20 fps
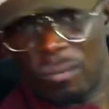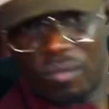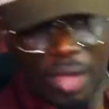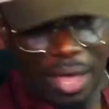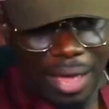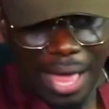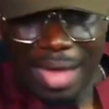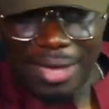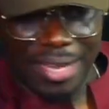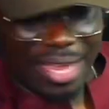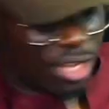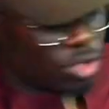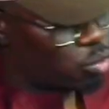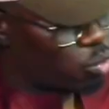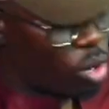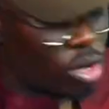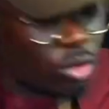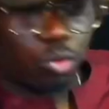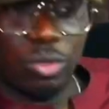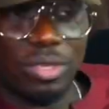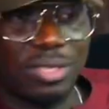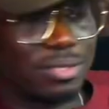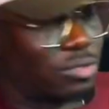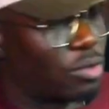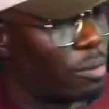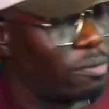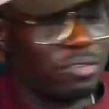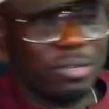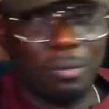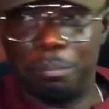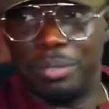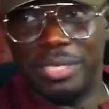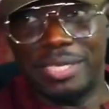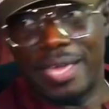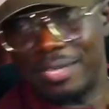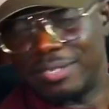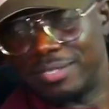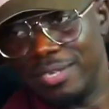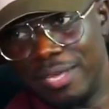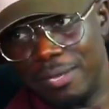And he has worked with some of the
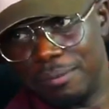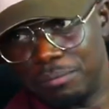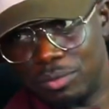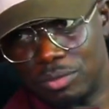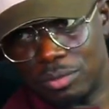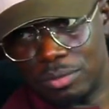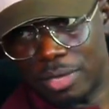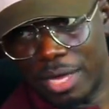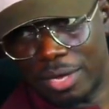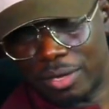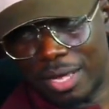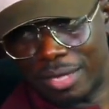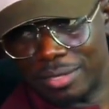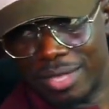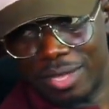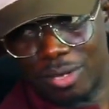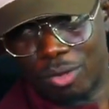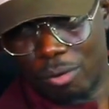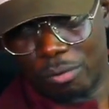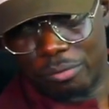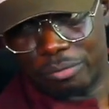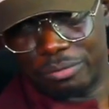biggest names that I can think of.